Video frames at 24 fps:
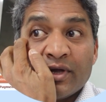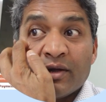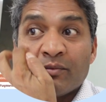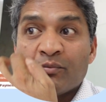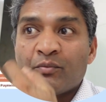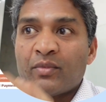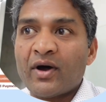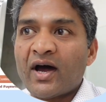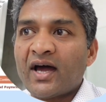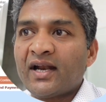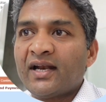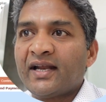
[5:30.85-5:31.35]

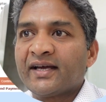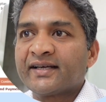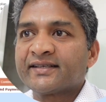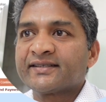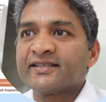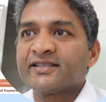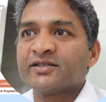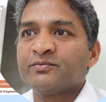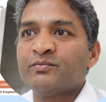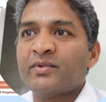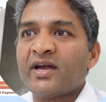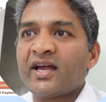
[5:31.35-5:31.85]
PayPal,
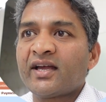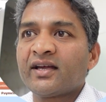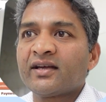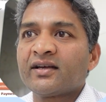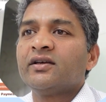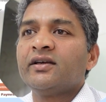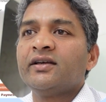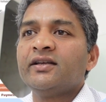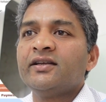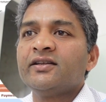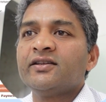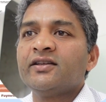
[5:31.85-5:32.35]
Axis Bank,
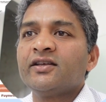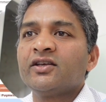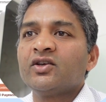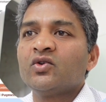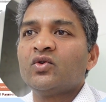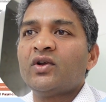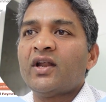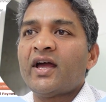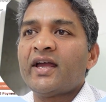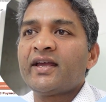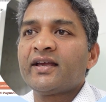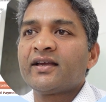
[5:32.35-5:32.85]
anything
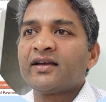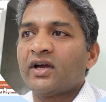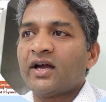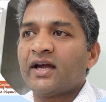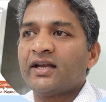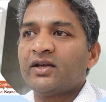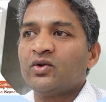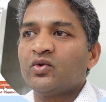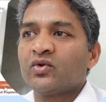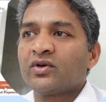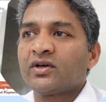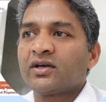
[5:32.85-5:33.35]
you like,
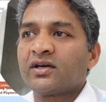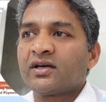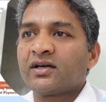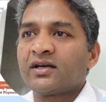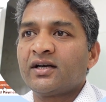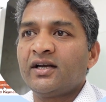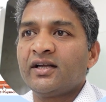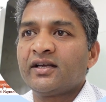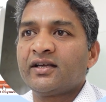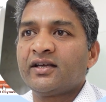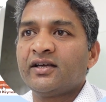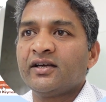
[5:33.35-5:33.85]
and you
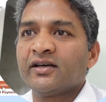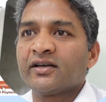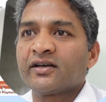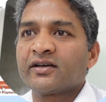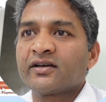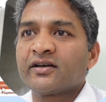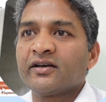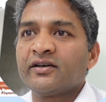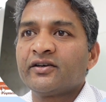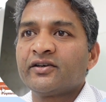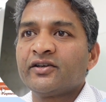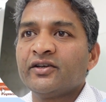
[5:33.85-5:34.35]
click here
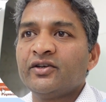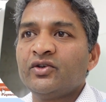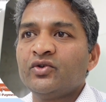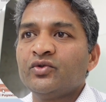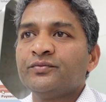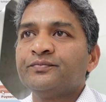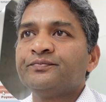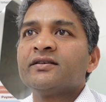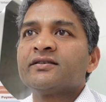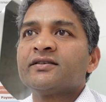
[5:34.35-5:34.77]
continue.